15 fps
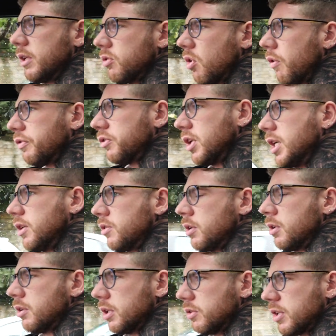off
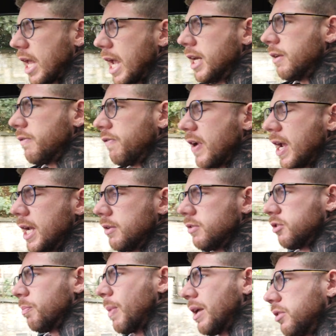season, this gaining phase,
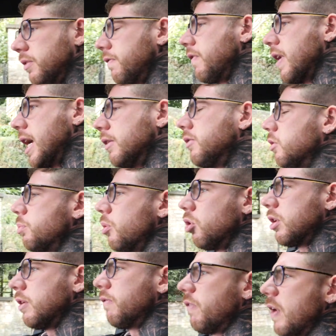this massing phase, this
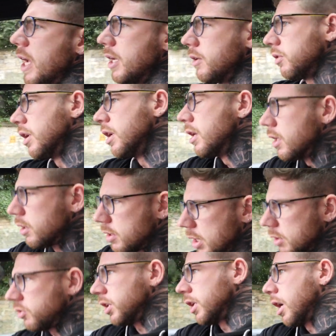bulking phase,
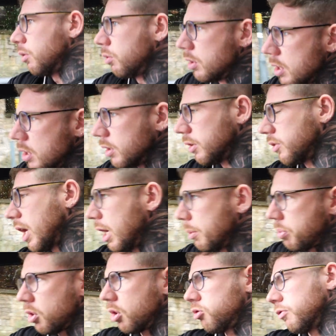this, you know, this
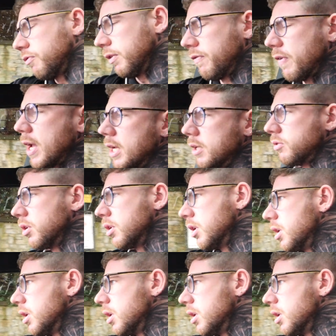hypertrophy phase.